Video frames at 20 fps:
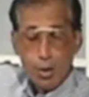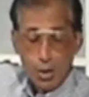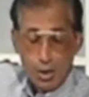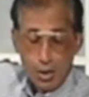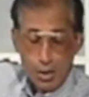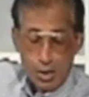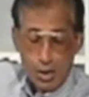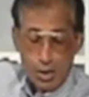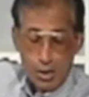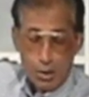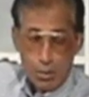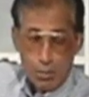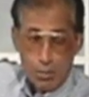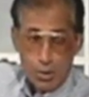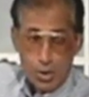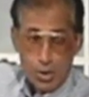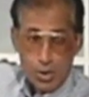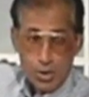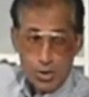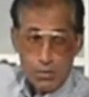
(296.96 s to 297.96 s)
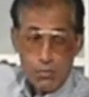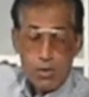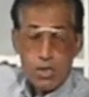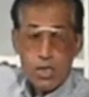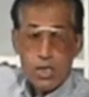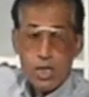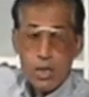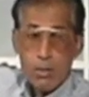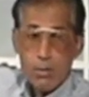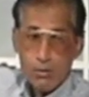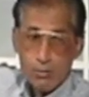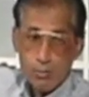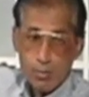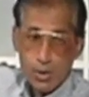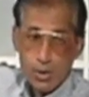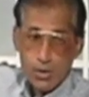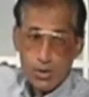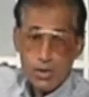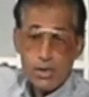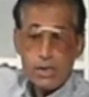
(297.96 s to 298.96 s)
on that operation with the help of
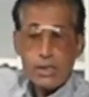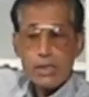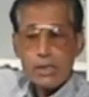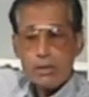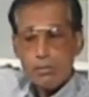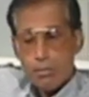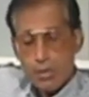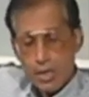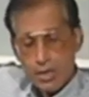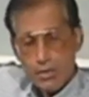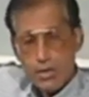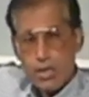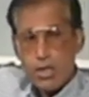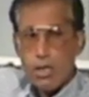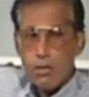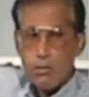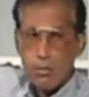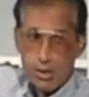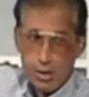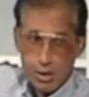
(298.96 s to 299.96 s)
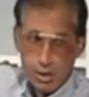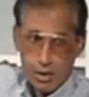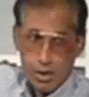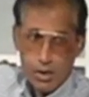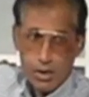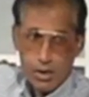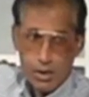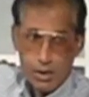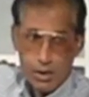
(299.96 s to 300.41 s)
pictures plus reading material.